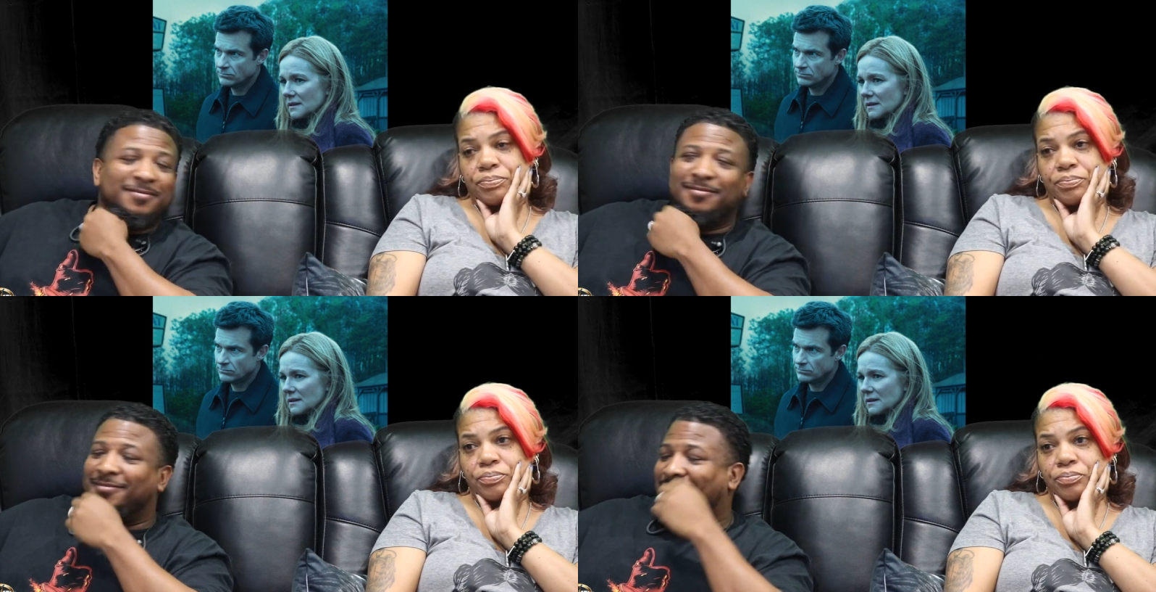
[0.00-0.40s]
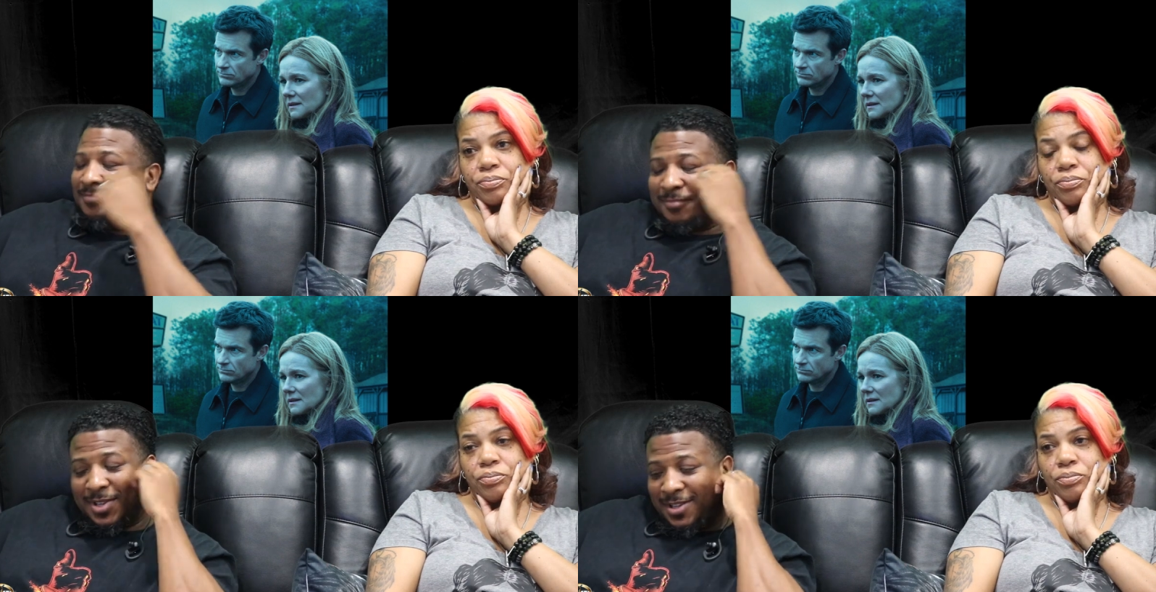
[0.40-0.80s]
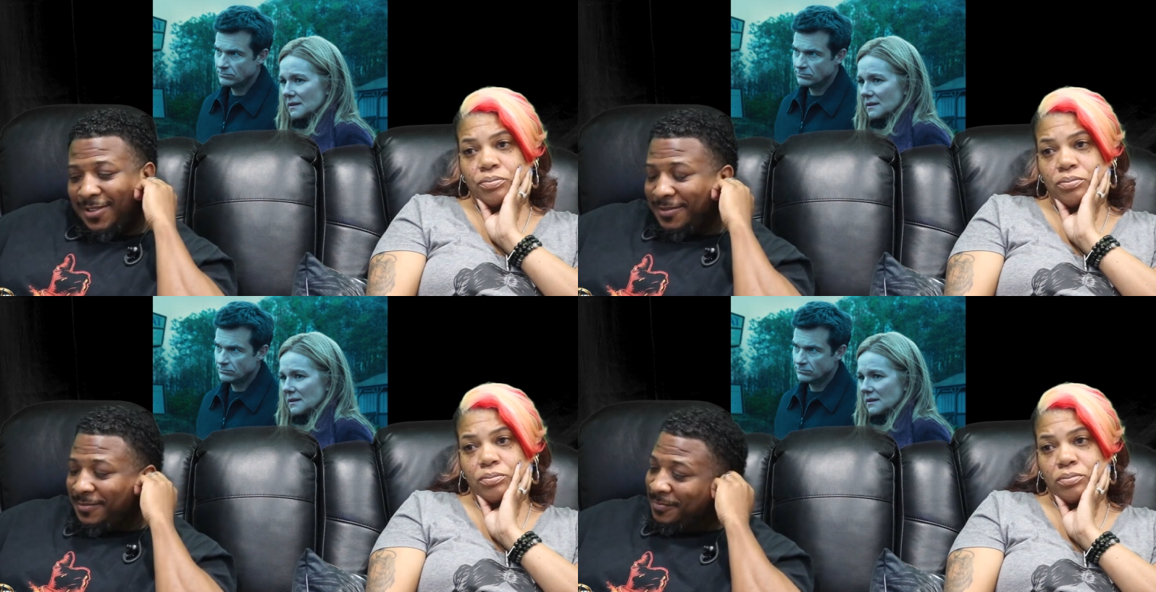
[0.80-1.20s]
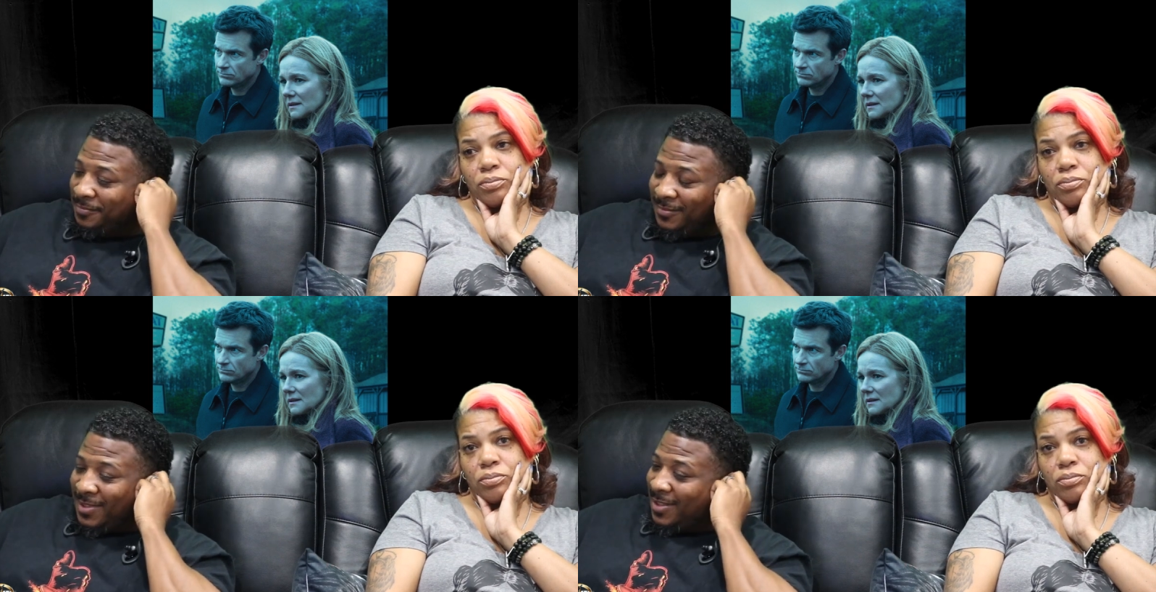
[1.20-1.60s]
Speaker 1: Oh, man.
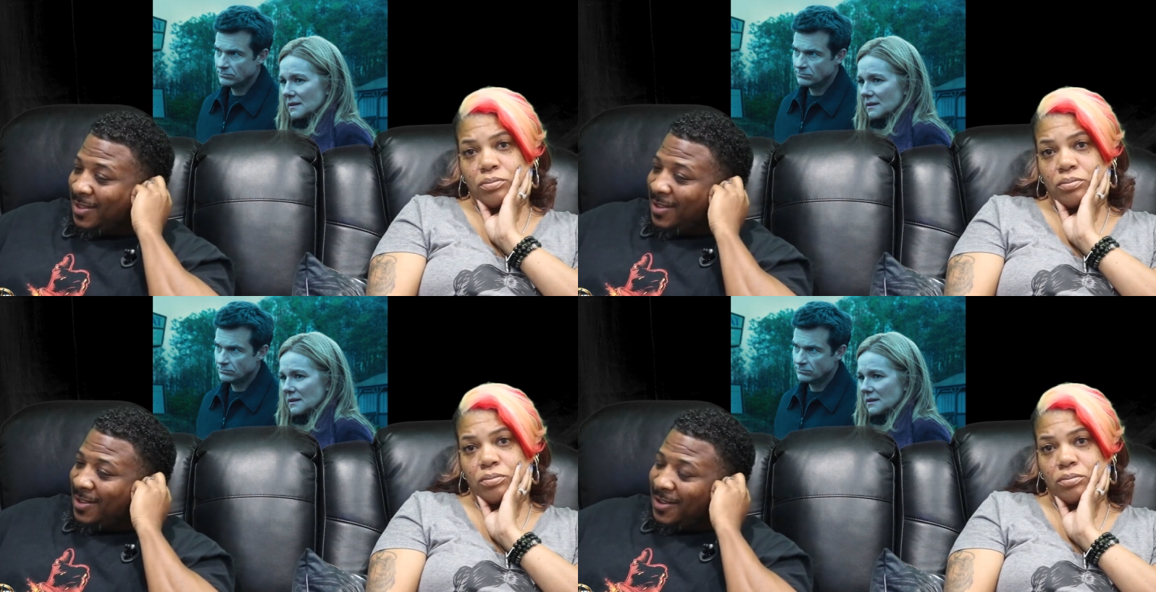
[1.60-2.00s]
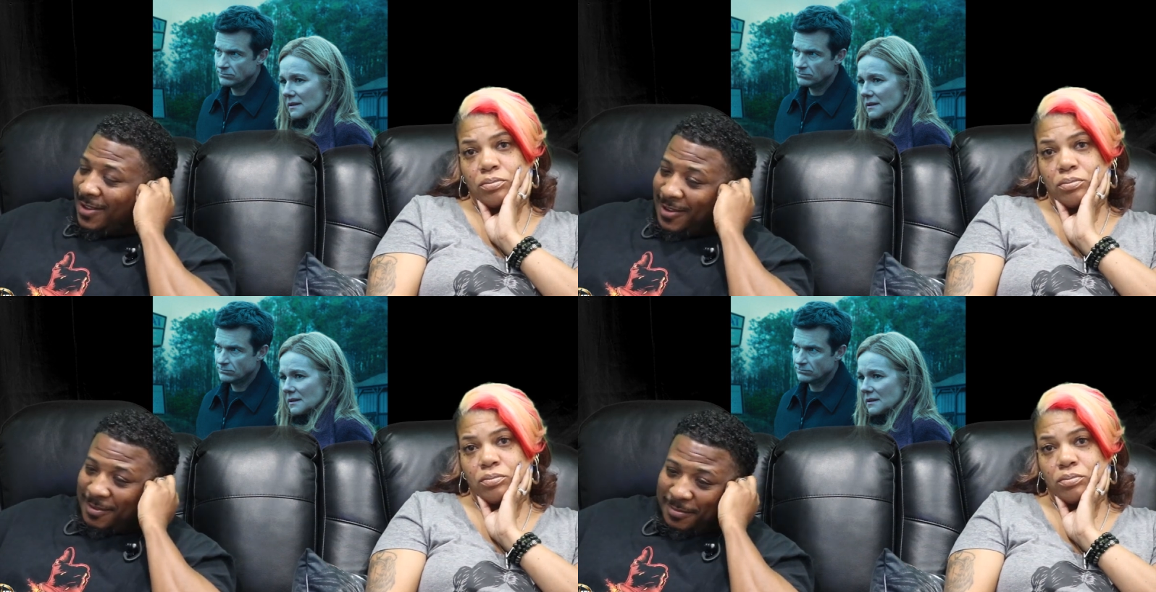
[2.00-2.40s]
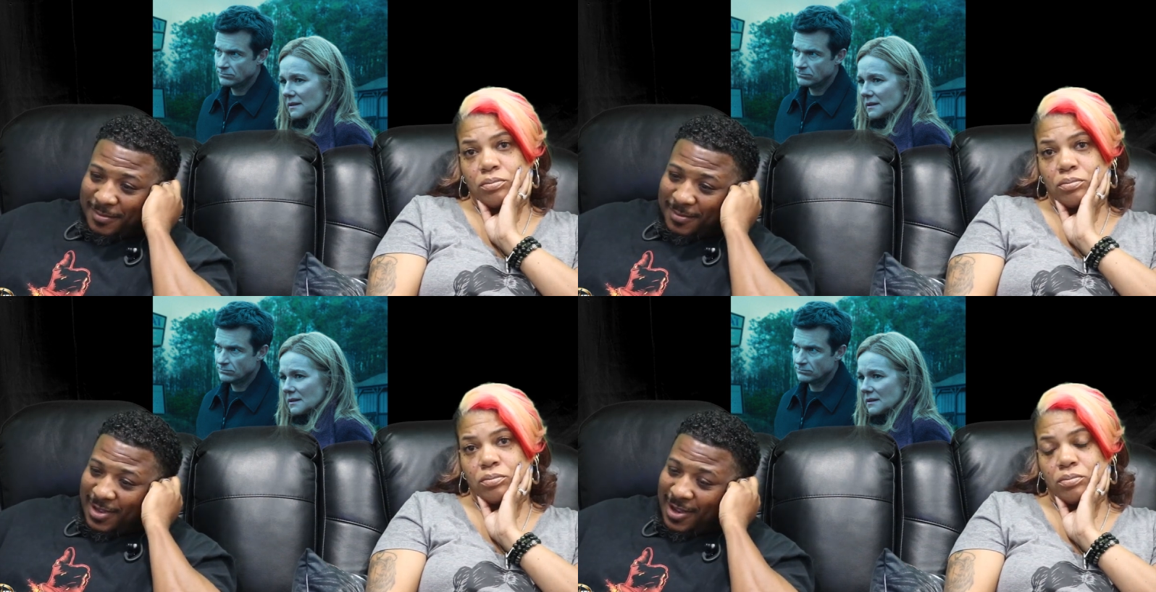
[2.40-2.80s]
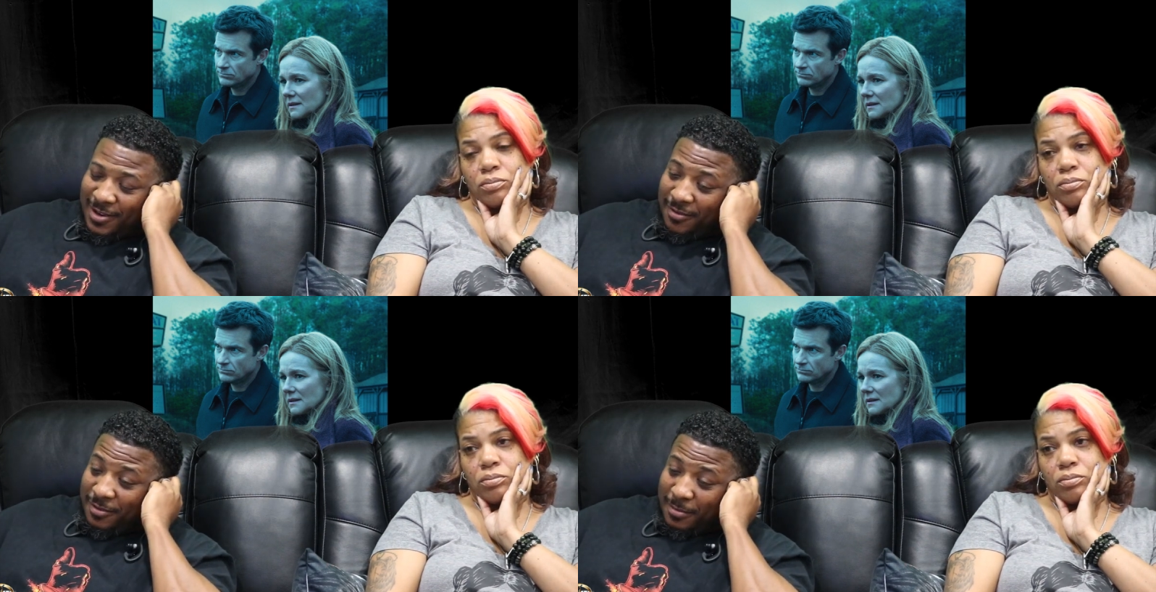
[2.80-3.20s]
Um, I don't even